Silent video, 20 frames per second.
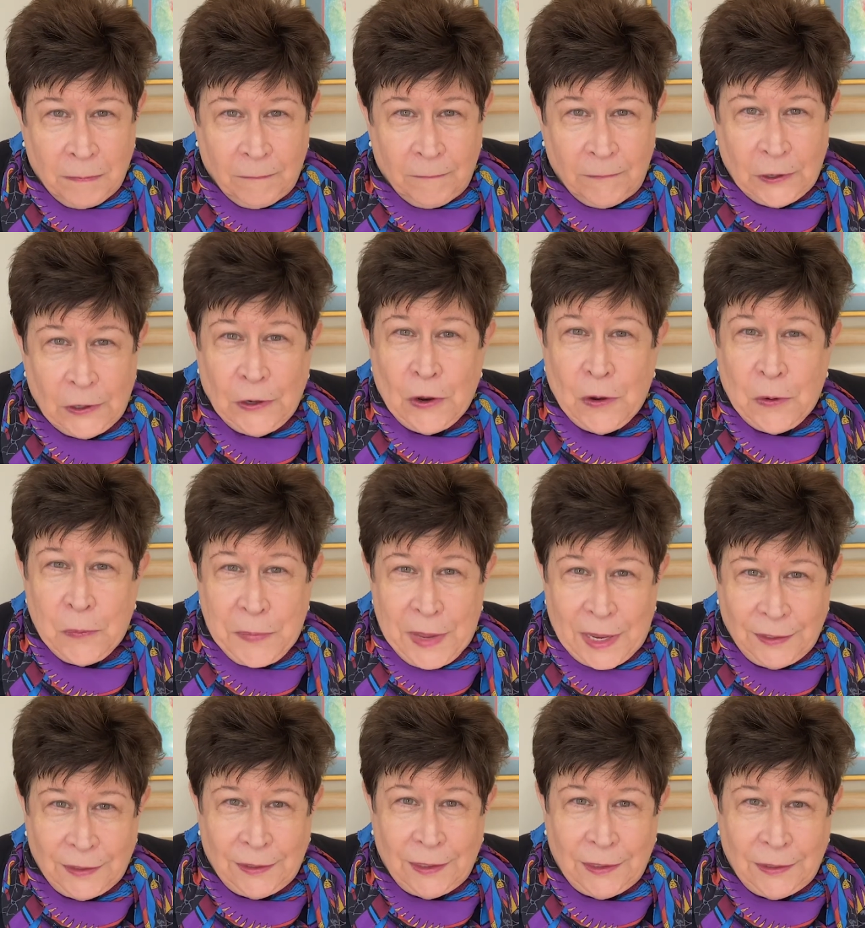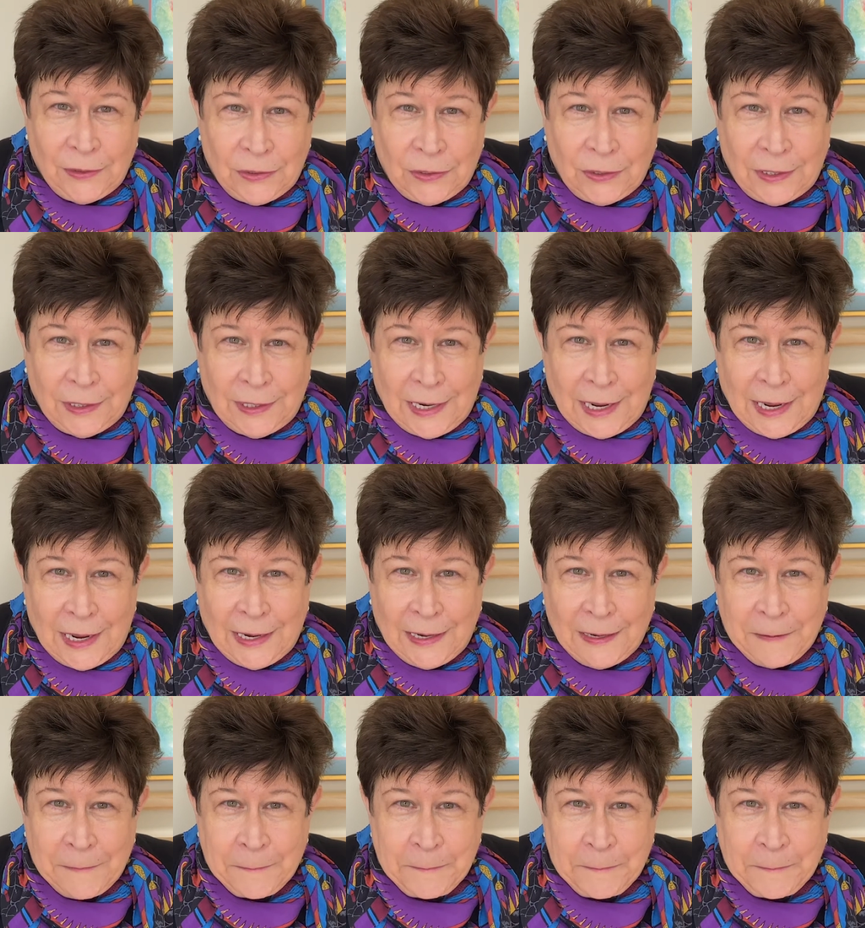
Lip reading: video message today